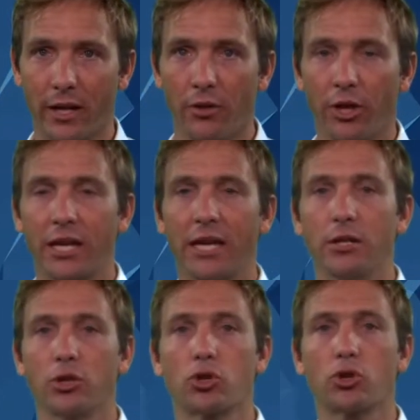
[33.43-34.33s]
The key
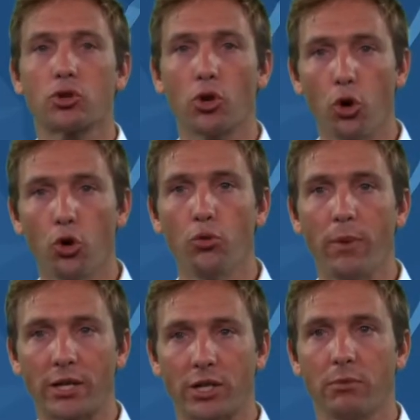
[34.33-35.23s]
to so
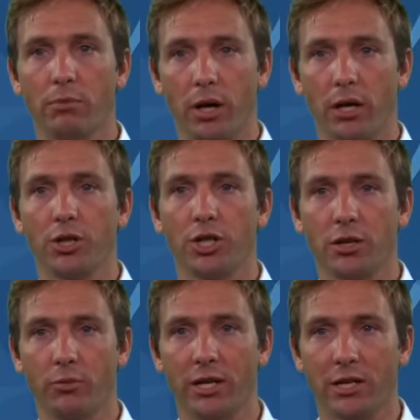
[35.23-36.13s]
much of the biology that
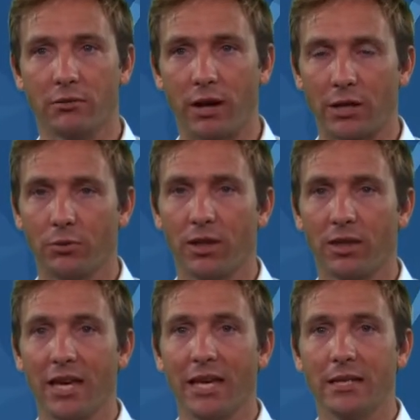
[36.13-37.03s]
we interact with
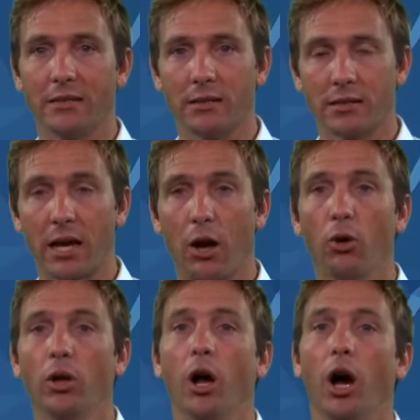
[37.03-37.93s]
is the
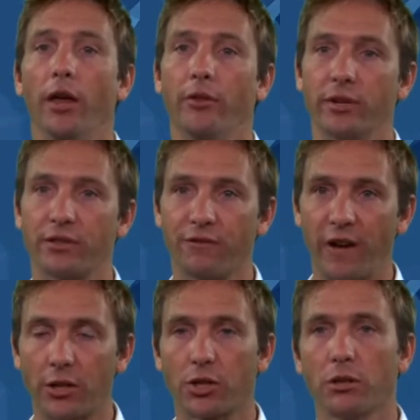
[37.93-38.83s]
cell, either its
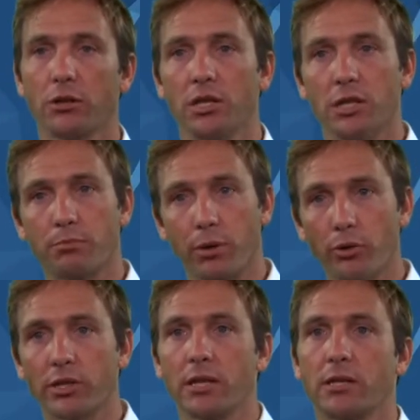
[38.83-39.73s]
functions, its
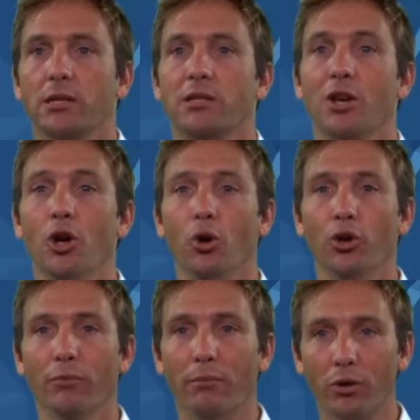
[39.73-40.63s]
processes, or
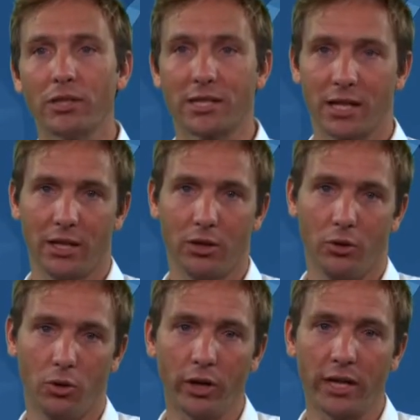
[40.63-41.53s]
the multicellular
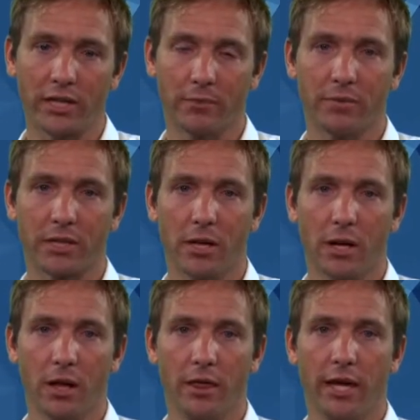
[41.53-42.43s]
organisms
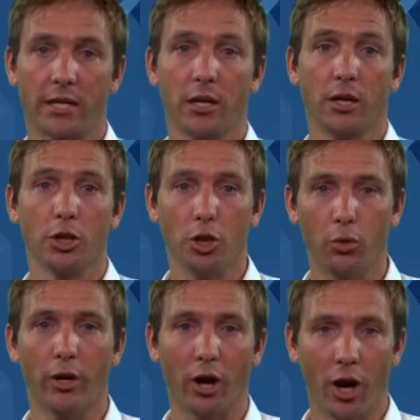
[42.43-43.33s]
that you
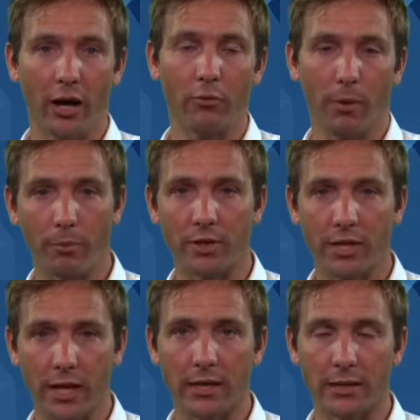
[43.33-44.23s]
and I
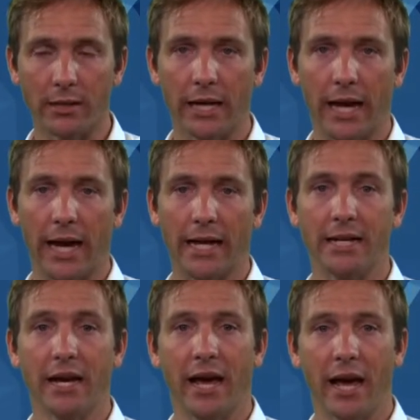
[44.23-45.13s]
represent, and
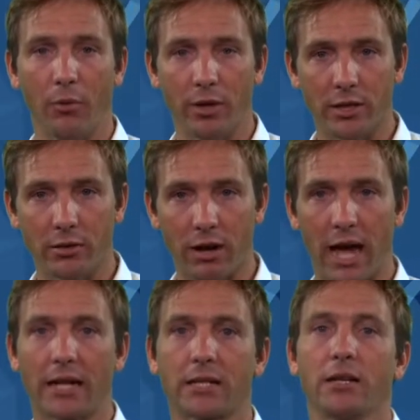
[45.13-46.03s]
how we
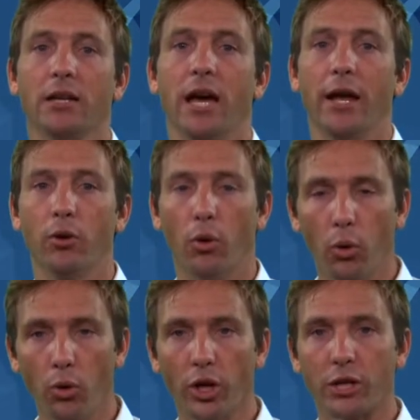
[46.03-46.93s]
interact, and
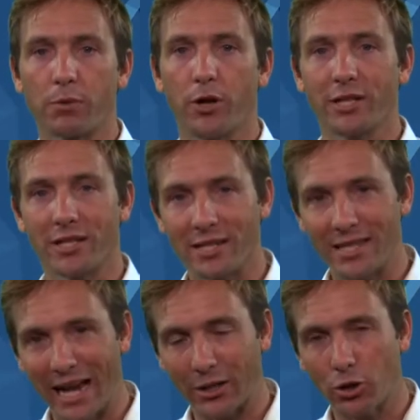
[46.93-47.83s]
all those processes
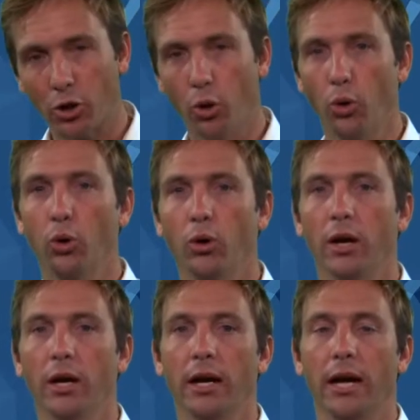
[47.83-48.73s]
at core
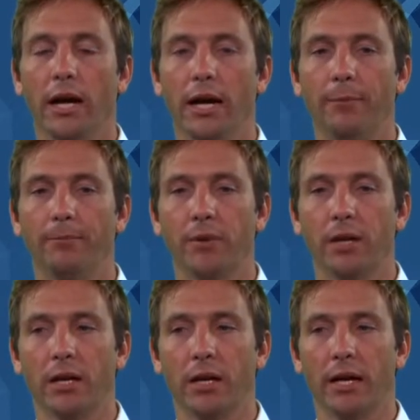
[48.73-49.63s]
are
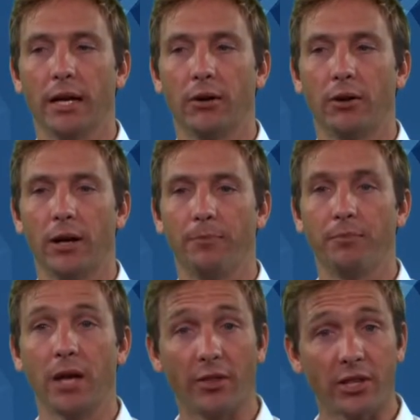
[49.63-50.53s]

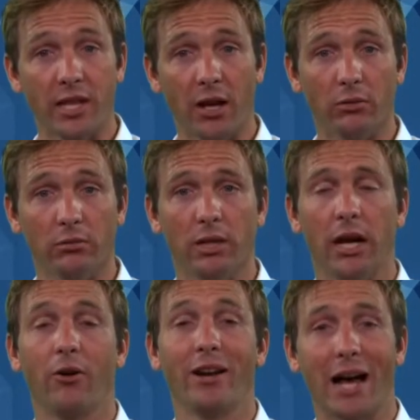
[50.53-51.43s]
the cell,
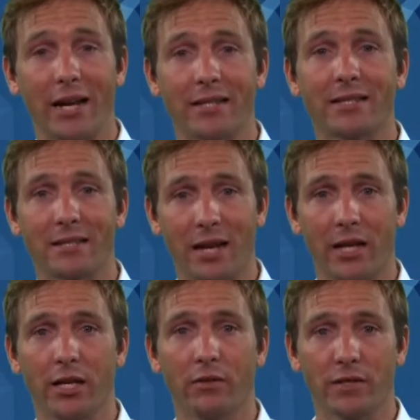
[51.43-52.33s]
are an
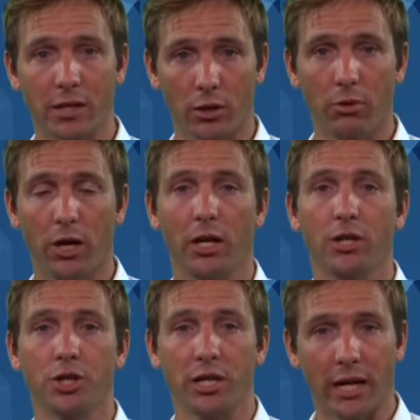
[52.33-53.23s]
understanding of cell
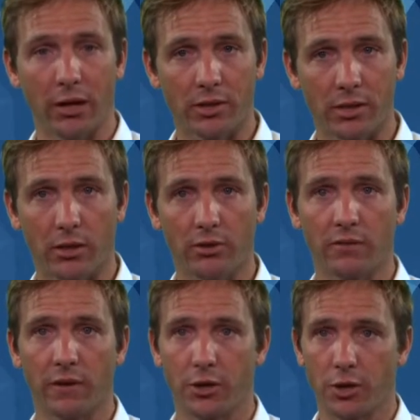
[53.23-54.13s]
biology and how cells
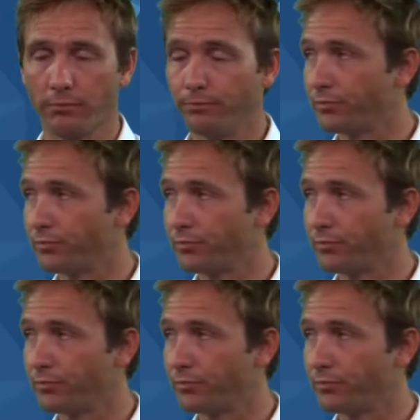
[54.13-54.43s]
function.